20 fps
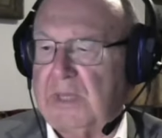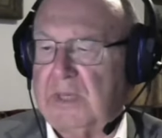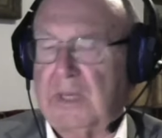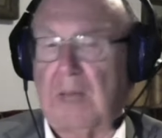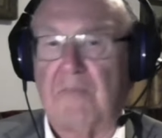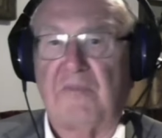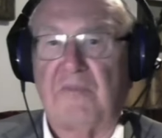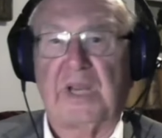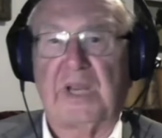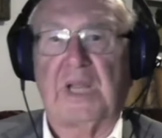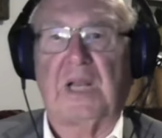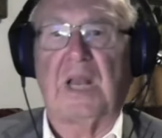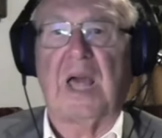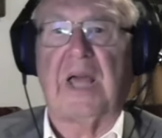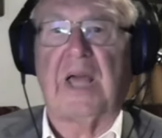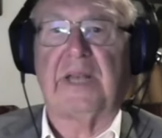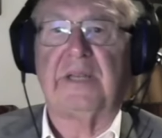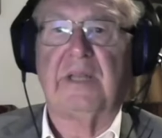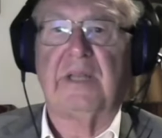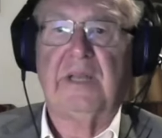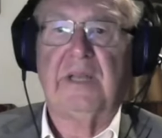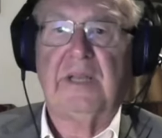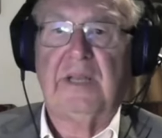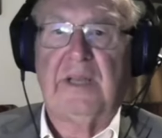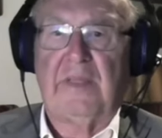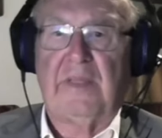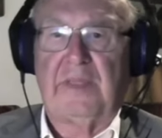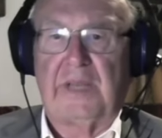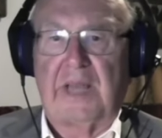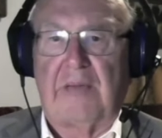And I'm very glad
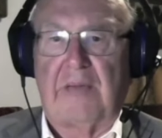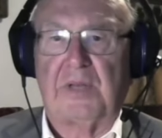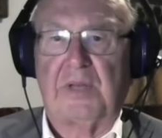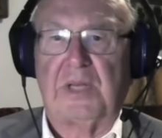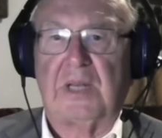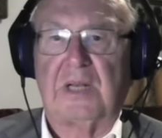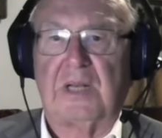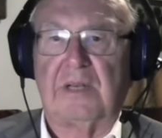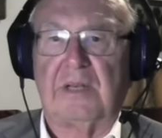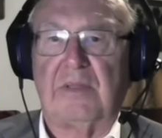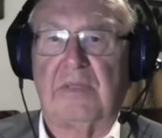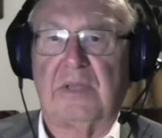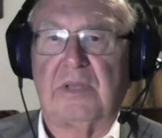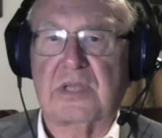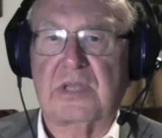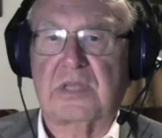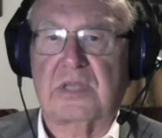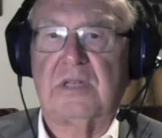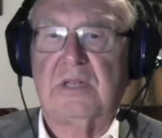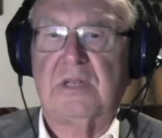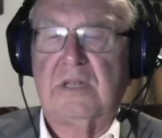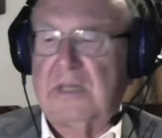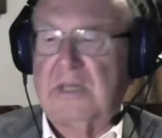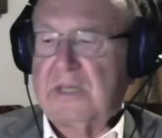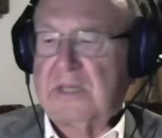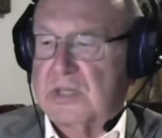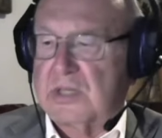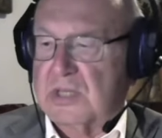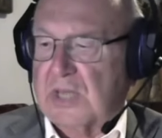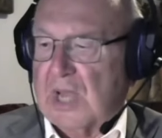that evidently this
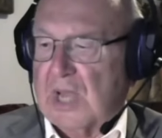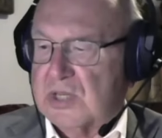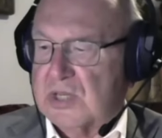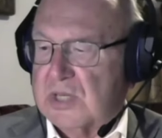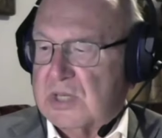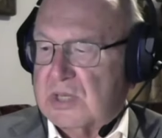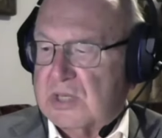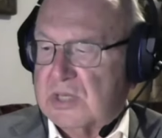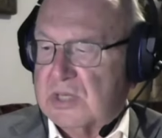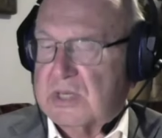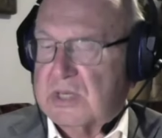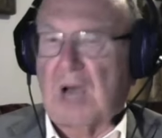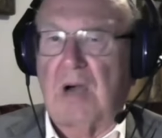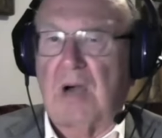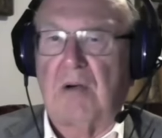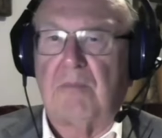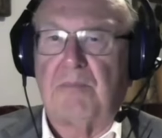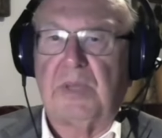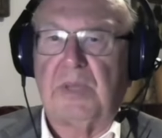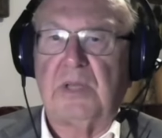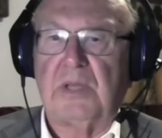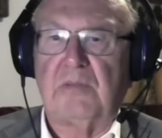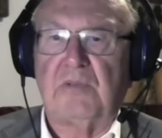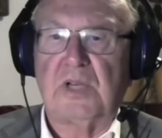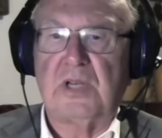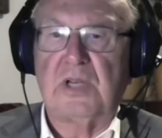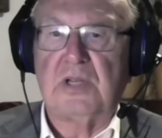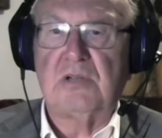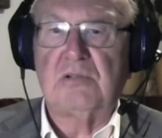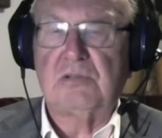discussion is now being
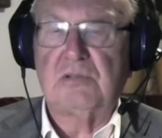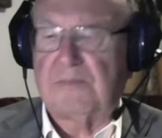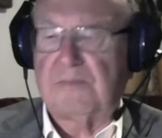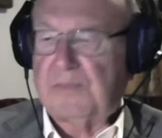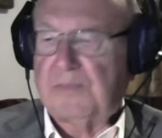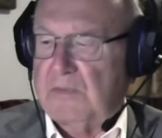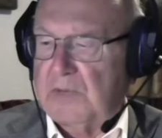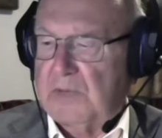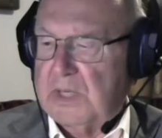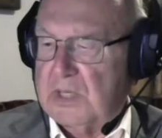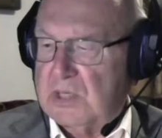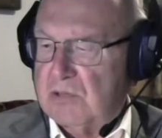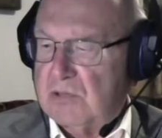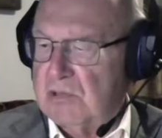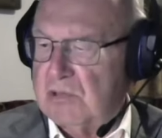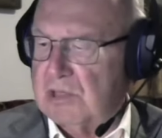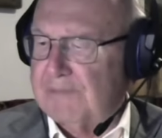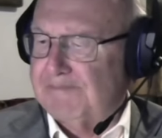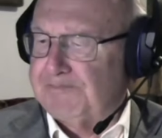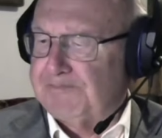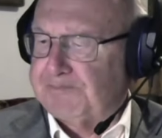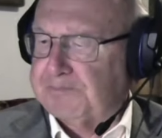renewed.